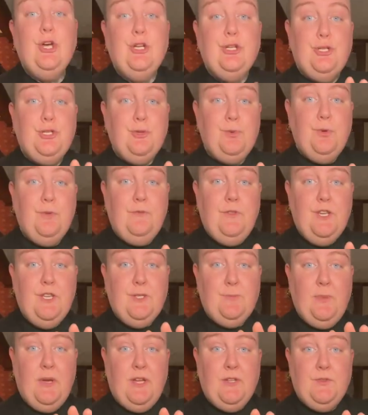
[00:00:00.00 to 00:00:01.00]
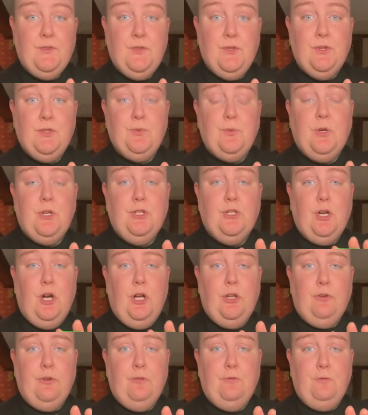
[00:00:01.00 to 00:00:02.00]
2 of these pencils were
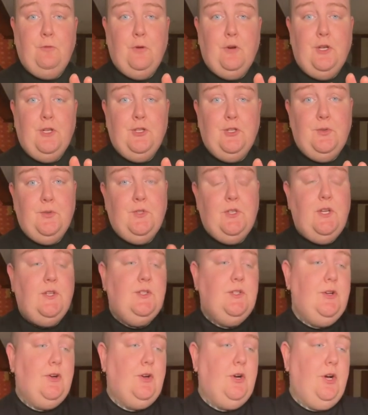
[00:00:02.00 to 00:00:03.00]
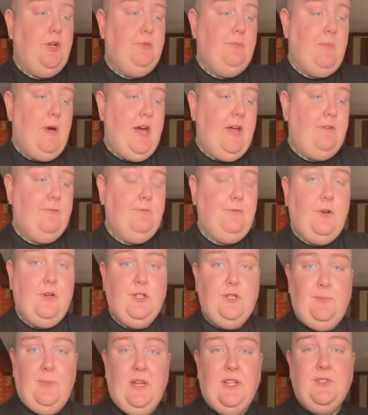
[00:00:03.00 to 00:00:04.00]
$1.42. They're called My
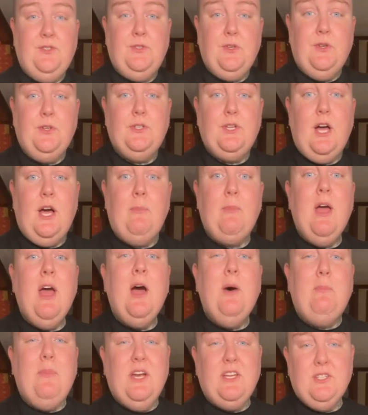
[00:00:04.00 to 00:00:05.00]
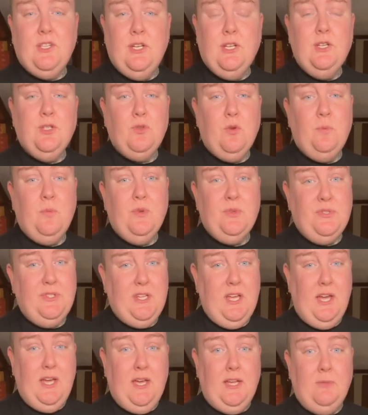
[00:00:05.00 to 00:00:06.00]
First pencils. My son is
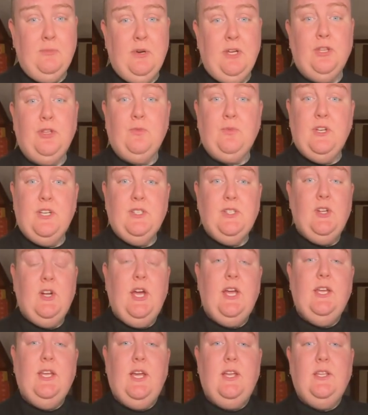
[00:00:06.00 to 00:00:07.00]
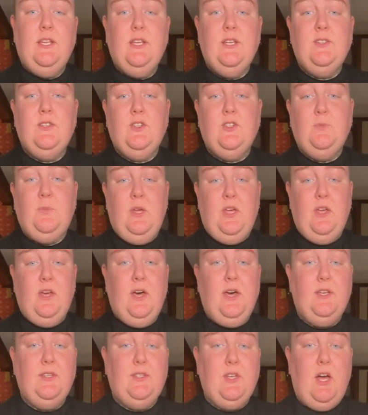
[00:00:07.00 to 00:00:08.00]
almost 10, but the reason I get these is
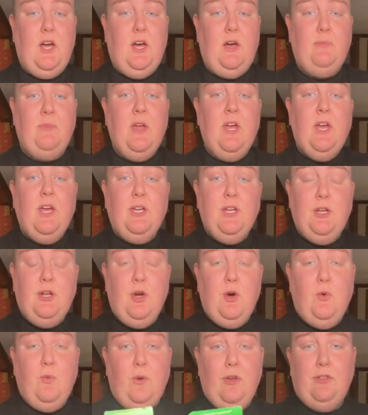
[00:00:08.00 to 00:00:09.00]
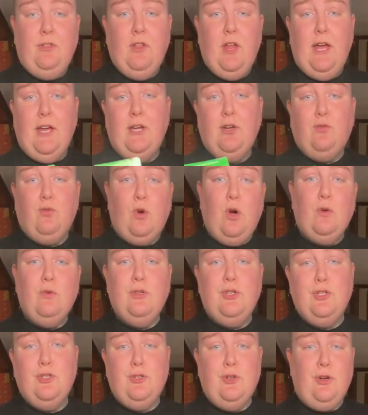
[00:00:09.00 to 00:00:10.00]
because, you know, with like
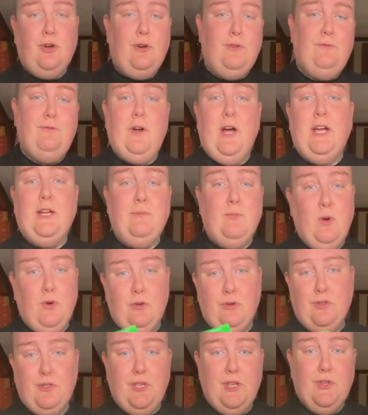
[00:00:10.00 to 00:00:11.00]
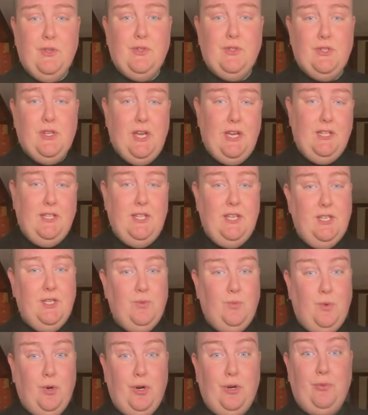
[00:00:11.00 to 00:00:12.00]
gross or fine motor skills, like
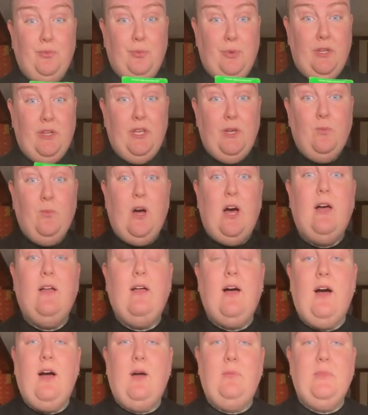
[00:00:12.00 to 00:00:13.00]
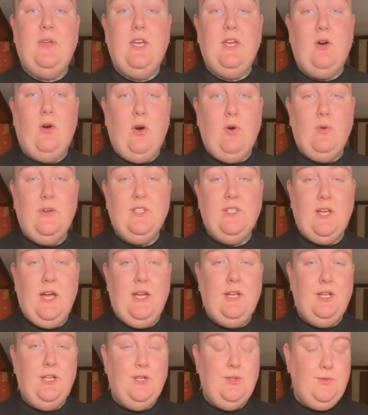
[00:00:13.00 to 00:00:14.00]
these work really well. He always
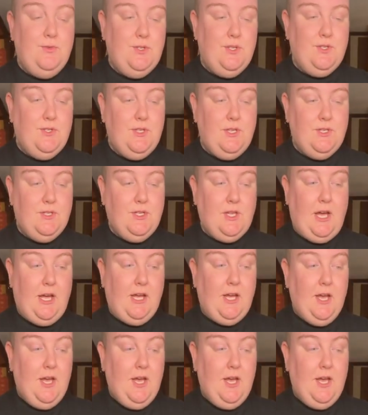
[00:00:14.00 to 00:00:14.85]
kind of uses these like